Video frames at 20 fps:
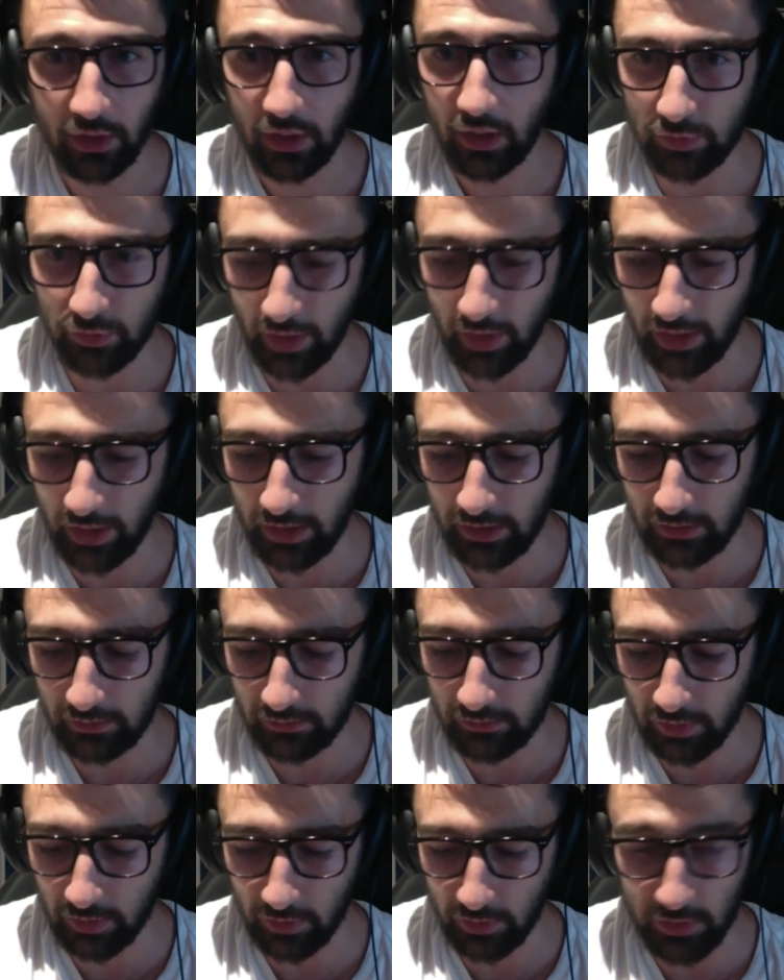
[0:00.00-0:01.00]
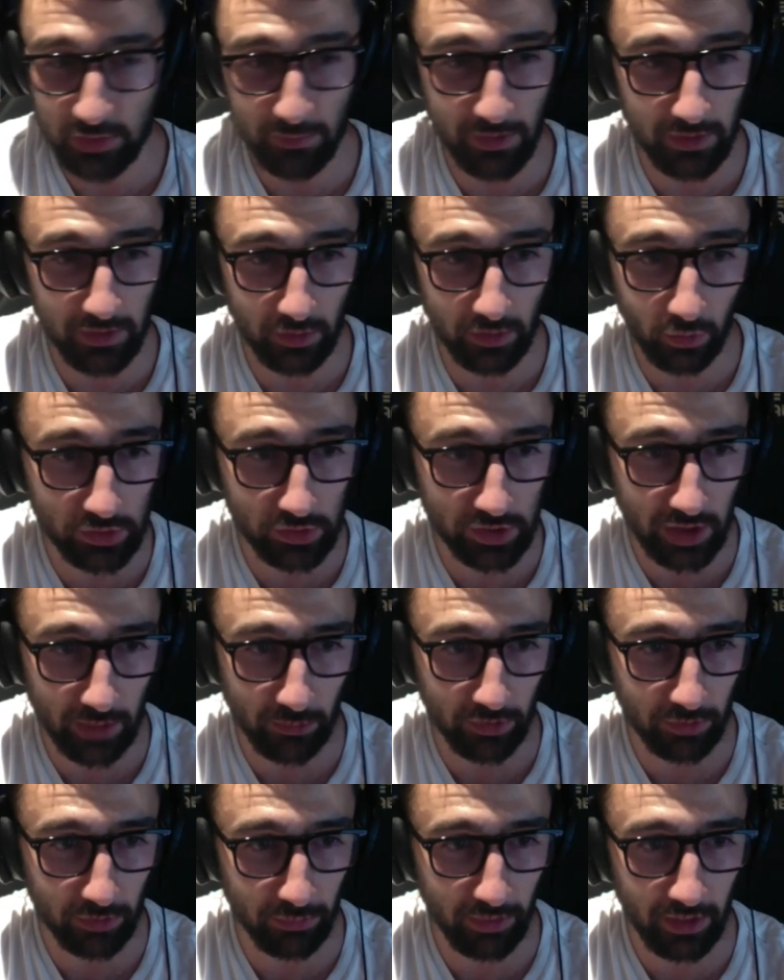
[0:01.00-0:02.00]
Do they, spend a long
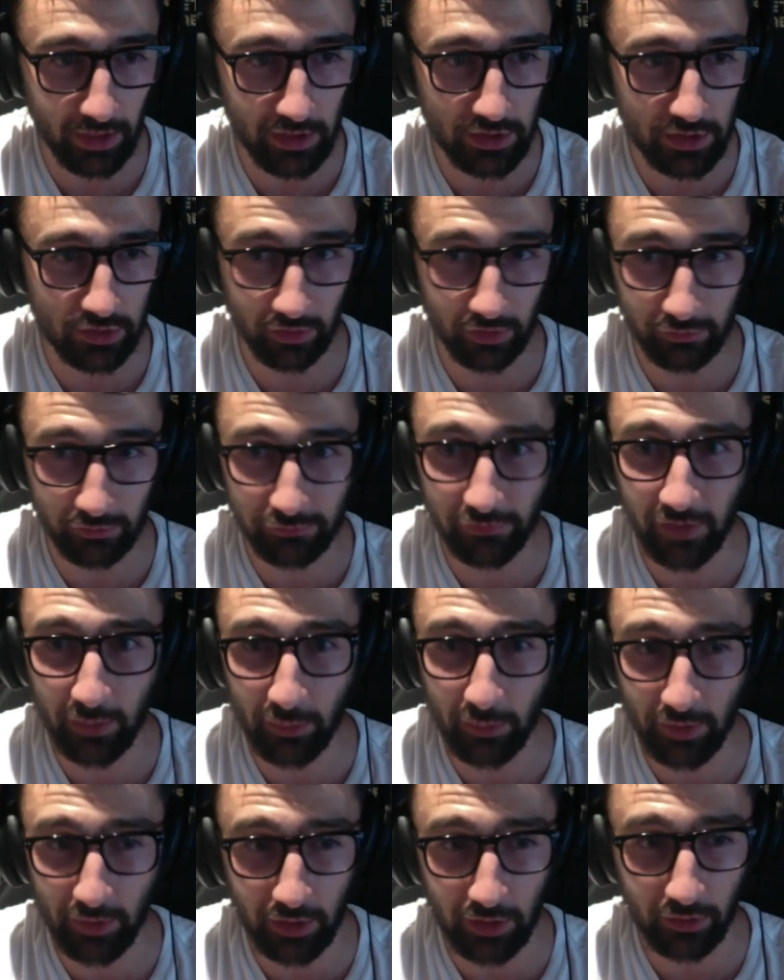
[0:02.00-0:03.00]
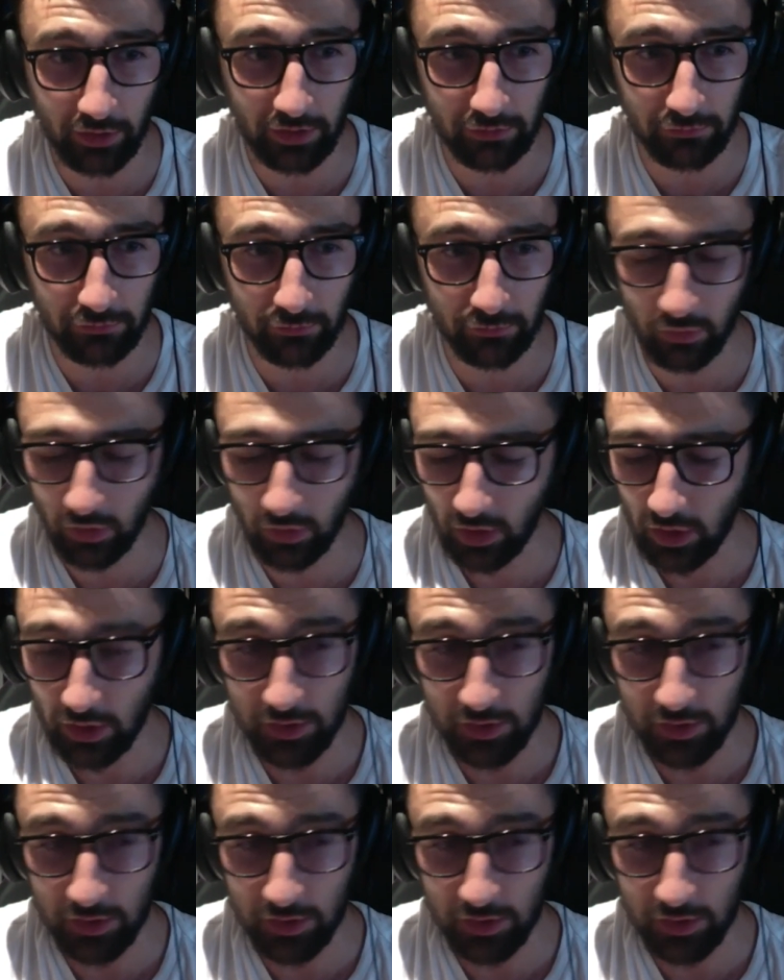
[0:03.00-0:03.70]
time on the page trying to find what they're looking for?